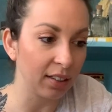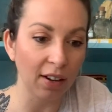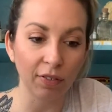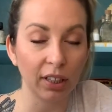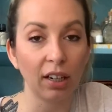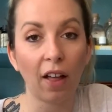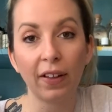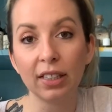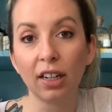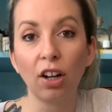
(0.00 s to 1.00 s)
Definitely not.
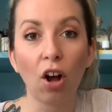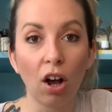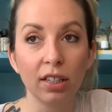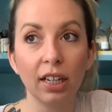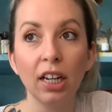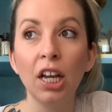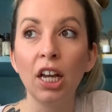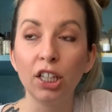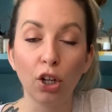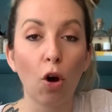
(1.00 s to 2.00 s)
That's gonna cause it
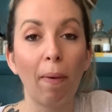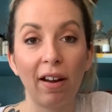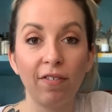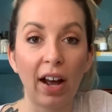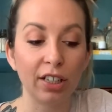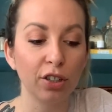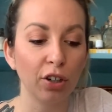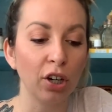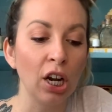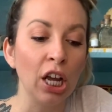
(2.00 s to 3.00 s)
to go bad faster.